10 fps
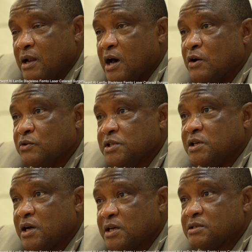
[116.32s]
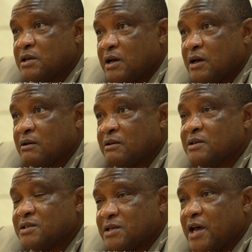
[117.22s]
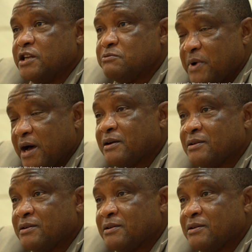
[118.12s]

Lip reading: Now she has her sight back,